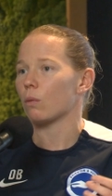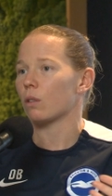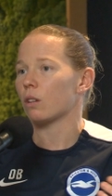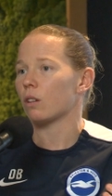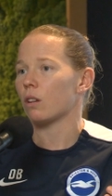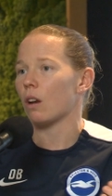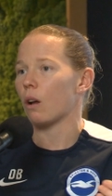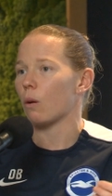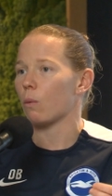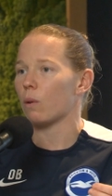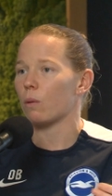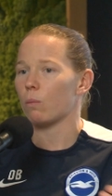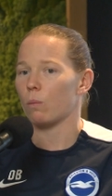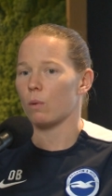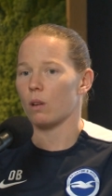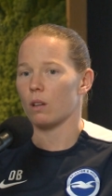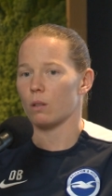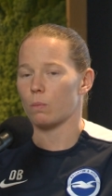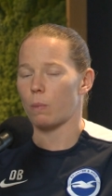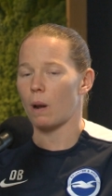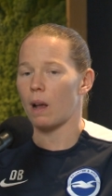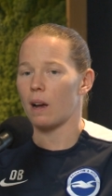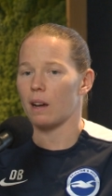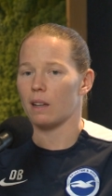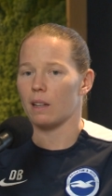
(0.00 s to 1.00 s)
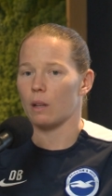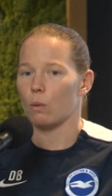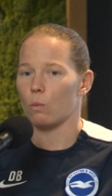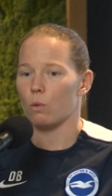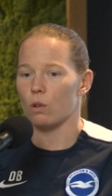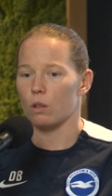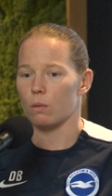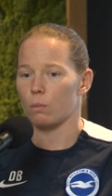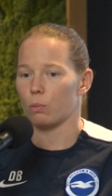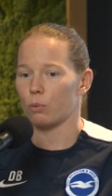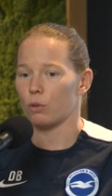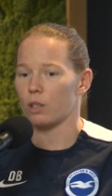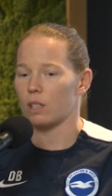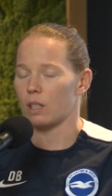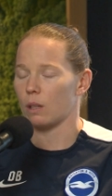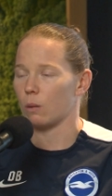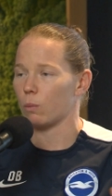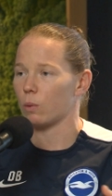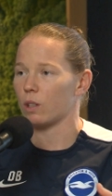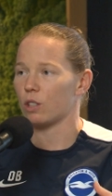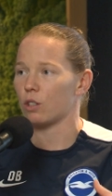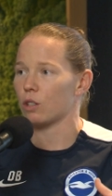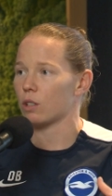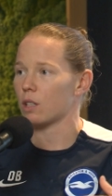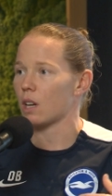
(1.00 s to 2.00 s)
You know, when I was playing, it weren't pretty.
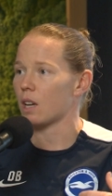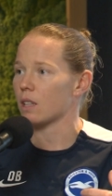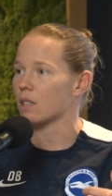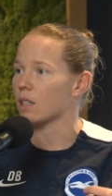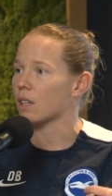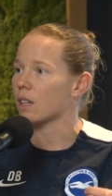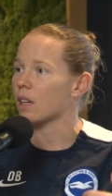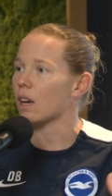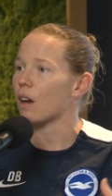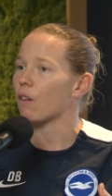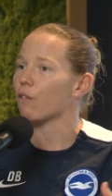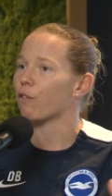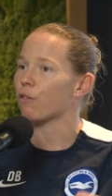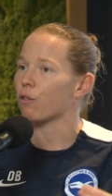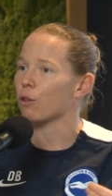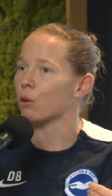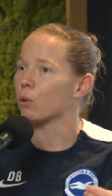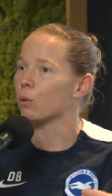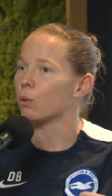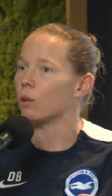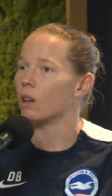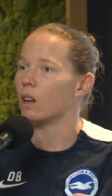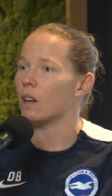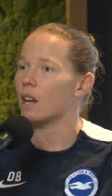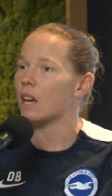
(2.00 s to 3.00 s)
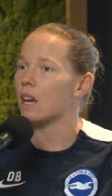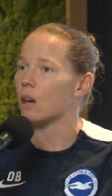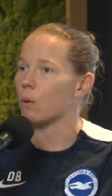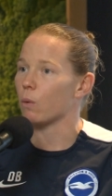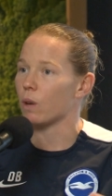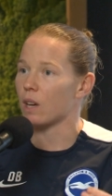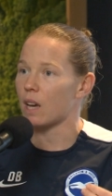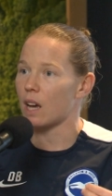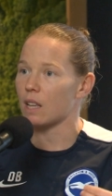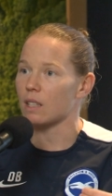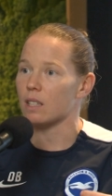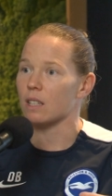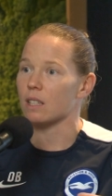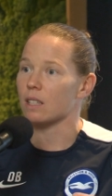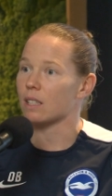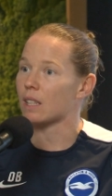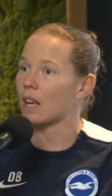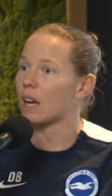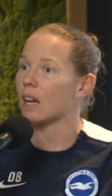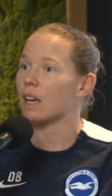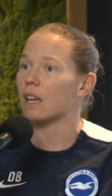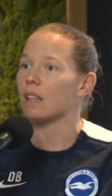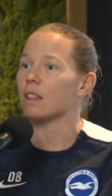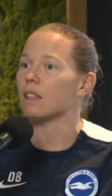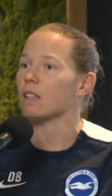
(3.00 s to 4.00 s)
We just had to get through the league. We had to
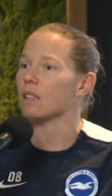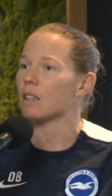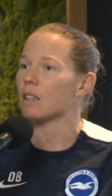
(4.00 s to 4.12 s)
stay in the